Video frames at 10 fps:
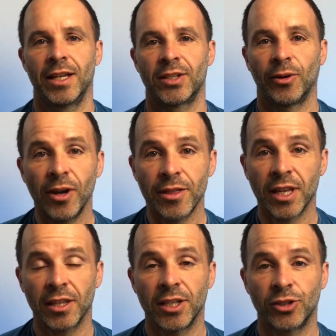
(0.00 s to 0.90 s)
So I
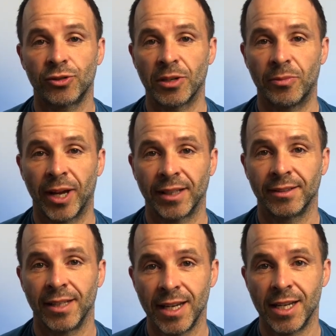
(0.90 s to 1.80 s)
think this string
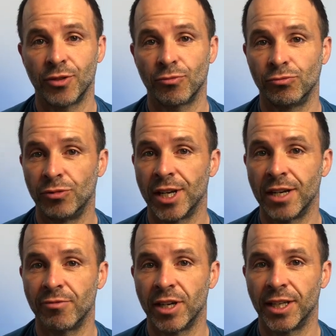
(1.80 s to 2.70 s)
pattern is
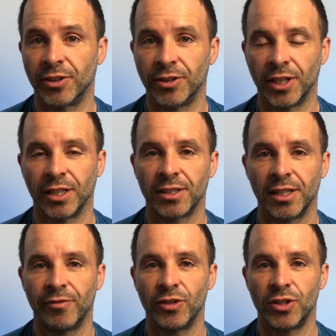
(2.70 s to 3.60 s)
really, really good. It
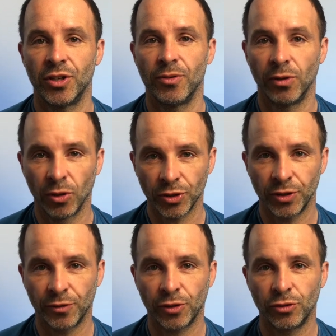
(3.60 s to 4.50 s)
delivers you lots
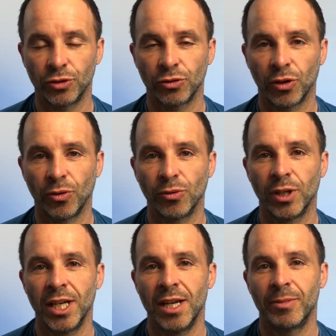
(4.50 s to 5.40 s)
of control,
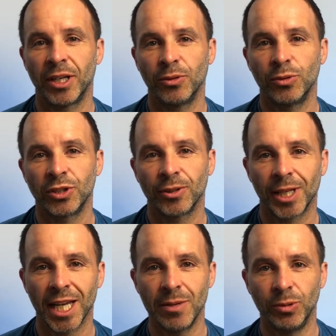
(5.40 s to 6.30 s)
but it also
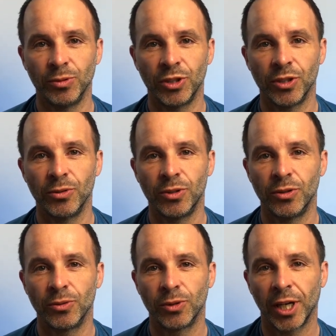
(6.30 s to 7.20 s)
enables you
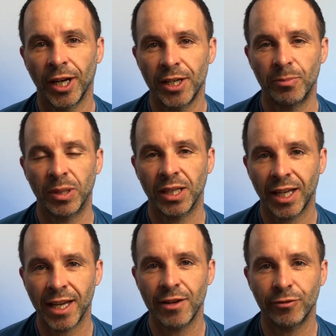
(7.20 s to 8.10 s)
to kind of
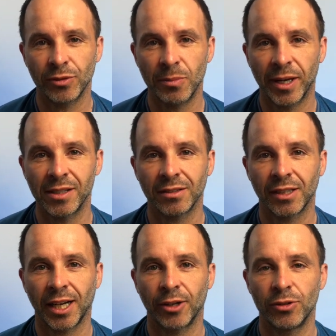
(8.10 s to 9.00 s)
play from the
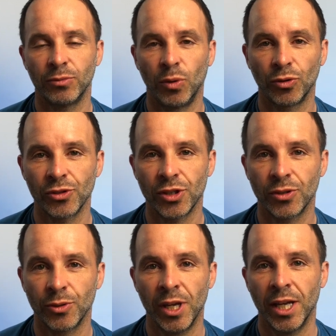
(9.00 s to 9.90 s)
baseline how you want
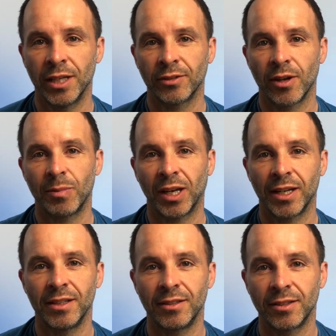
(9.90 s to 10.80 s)
to. So I
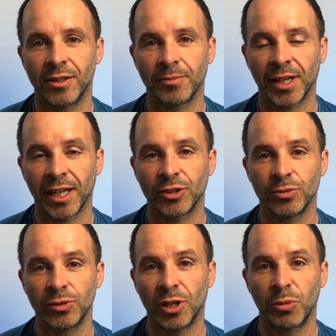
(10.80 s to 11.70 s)
played some
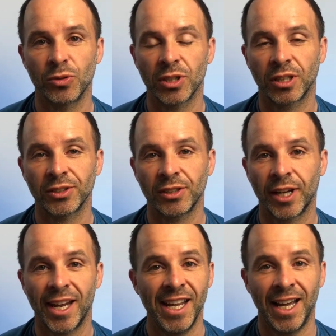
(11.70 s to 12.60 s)
casual doubles last
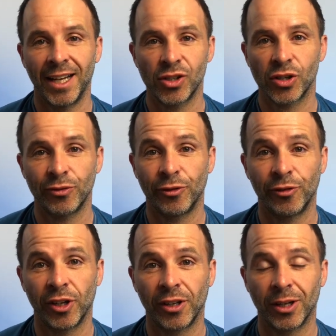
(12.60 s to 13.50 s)
night, and just for
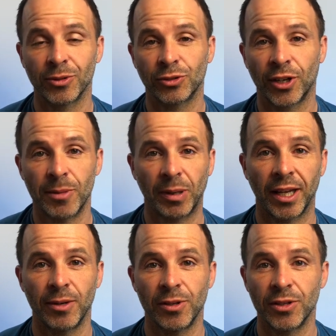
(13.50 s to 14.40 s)
fun, I was trying to
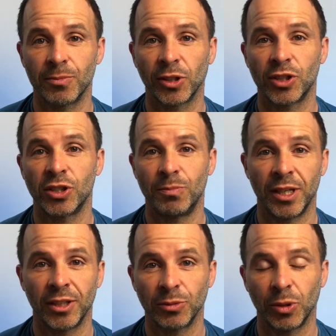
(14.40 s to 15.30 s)
play with as much
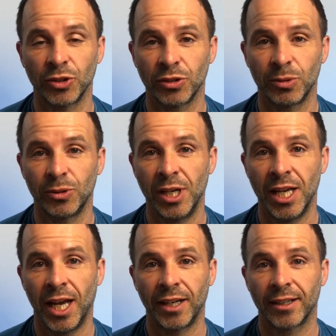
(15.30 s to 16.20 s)
spin as possible,
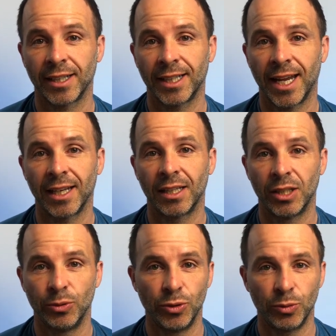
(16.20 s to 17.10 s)
and I could get
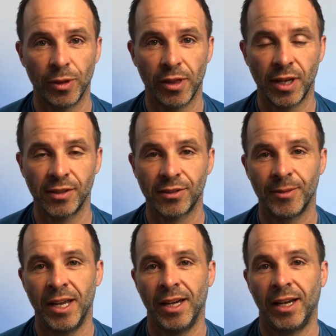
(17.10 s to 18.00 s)
loads with this.
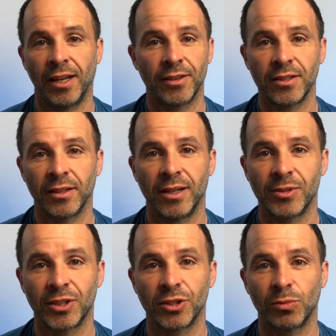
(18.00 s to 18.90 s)
At other
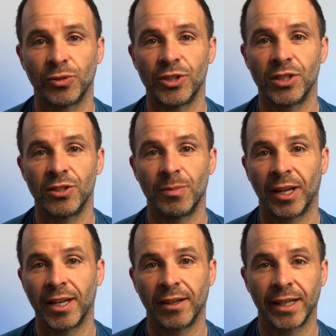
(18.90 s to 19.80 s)
times, I just wanted to
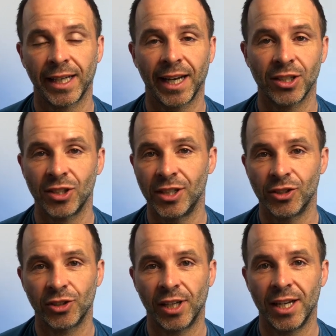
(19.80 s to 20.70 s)
play kind of casually and
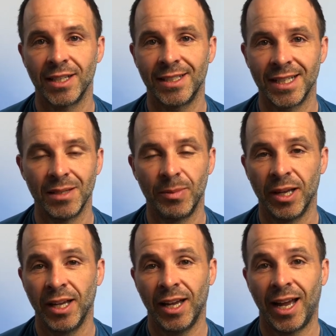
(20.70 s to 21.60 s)
just hit deep,
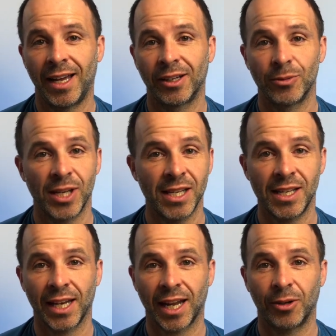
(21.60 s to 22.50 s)
and I was
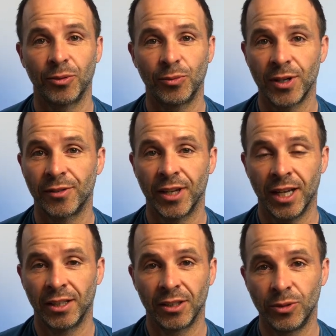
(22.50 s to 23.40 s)
hitting out with
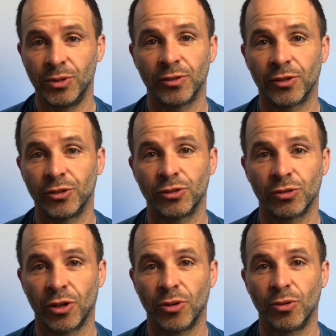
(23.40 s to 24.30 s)
loads of
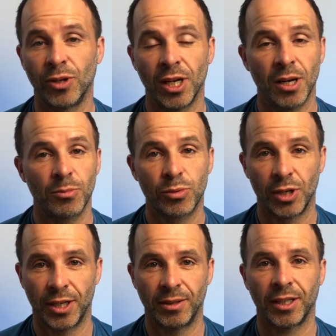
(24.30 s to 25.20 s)
control.
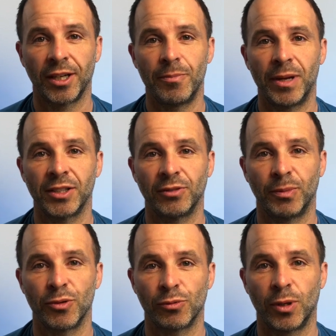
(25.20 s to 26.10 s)
Brilliant, kind of best of
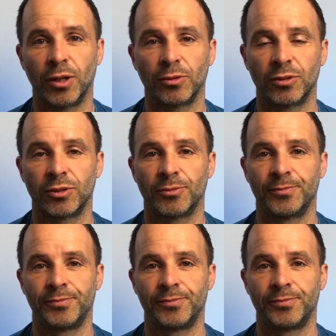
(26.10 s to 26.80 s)
both worlds.